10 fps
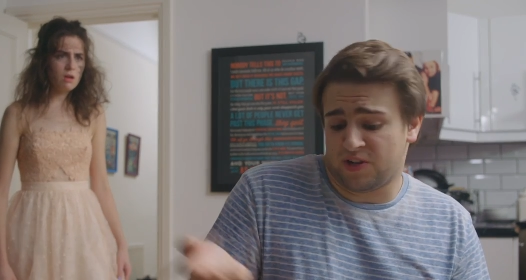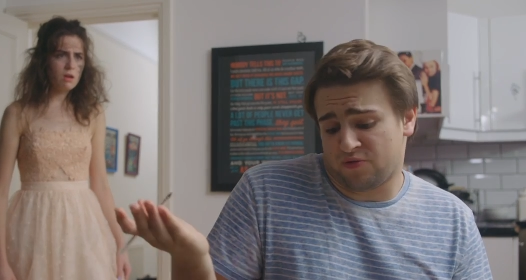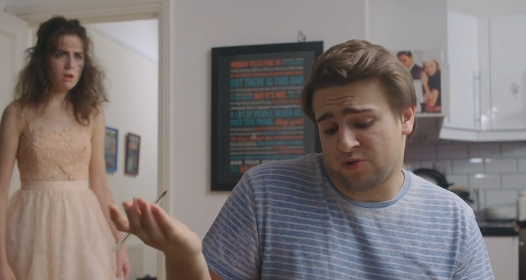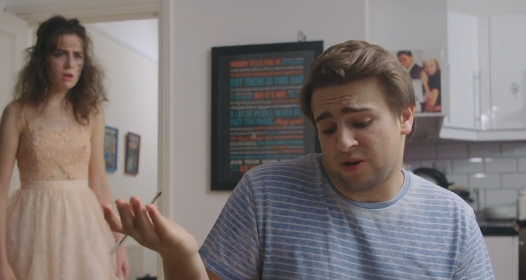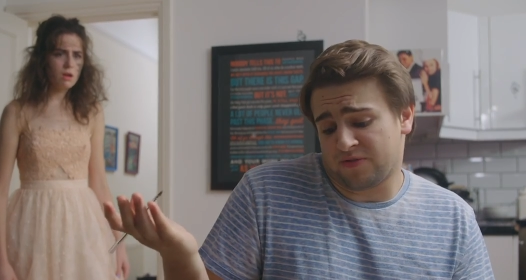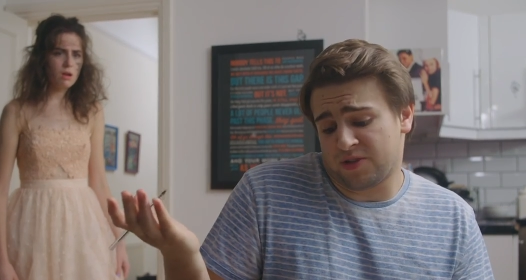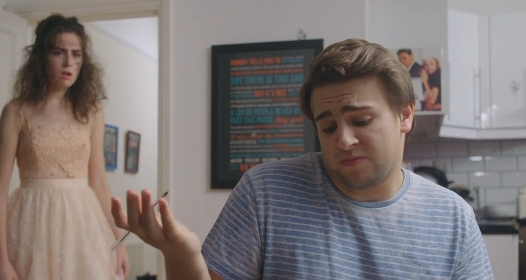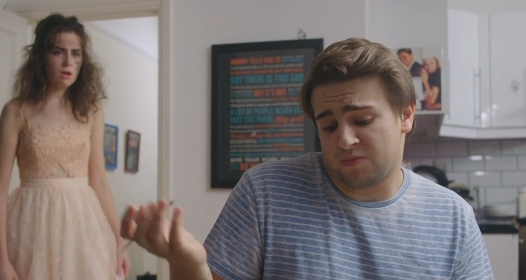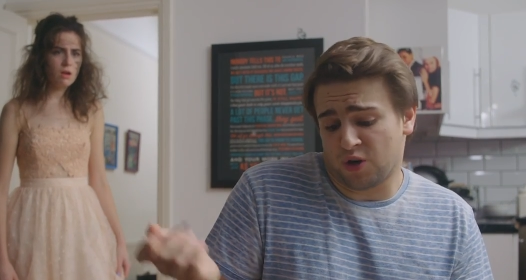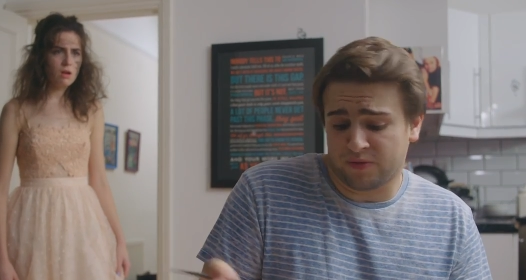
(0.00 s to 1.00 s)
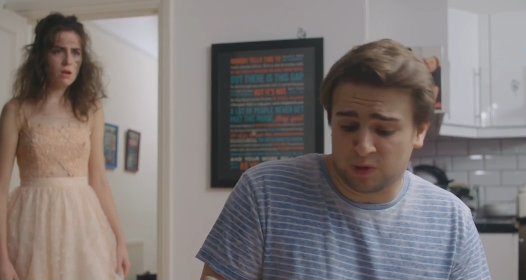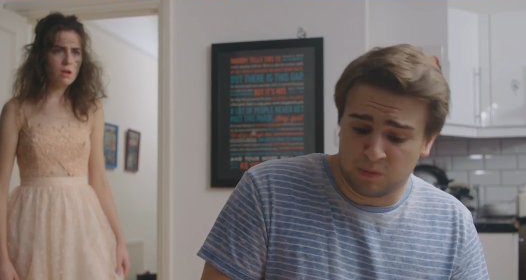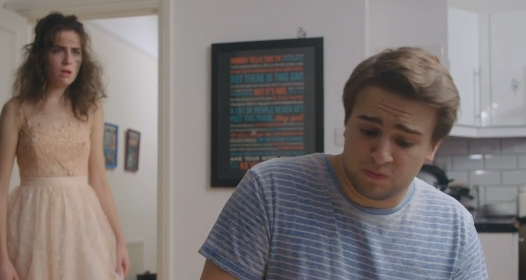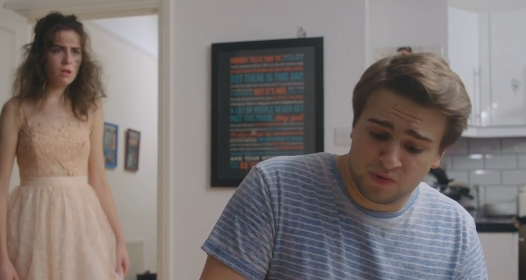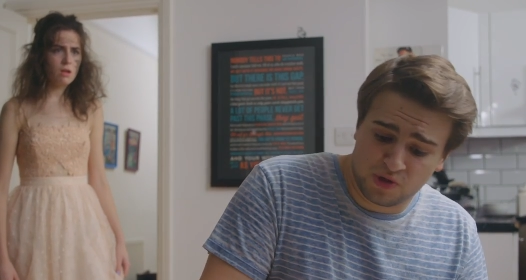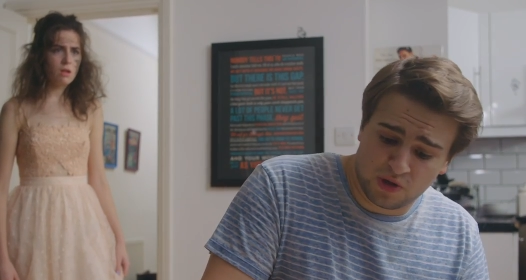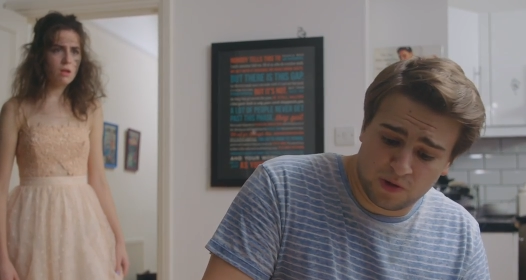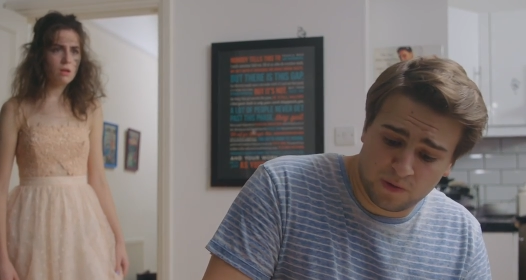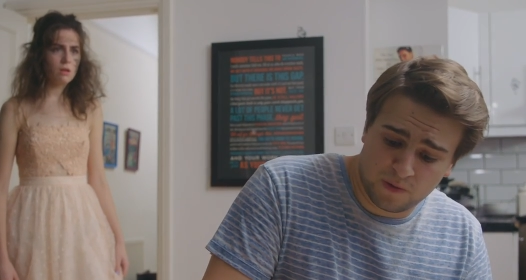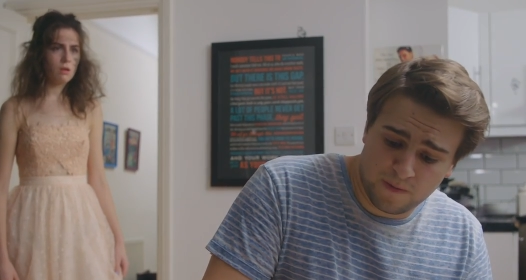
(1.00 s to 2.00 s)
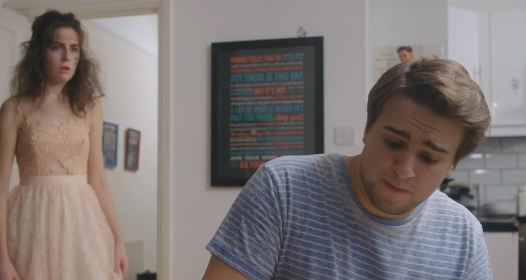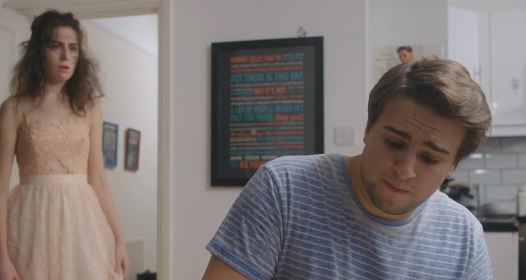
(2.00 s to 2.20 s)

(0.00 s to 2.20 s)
Speaker 1: redrafting the novel, so...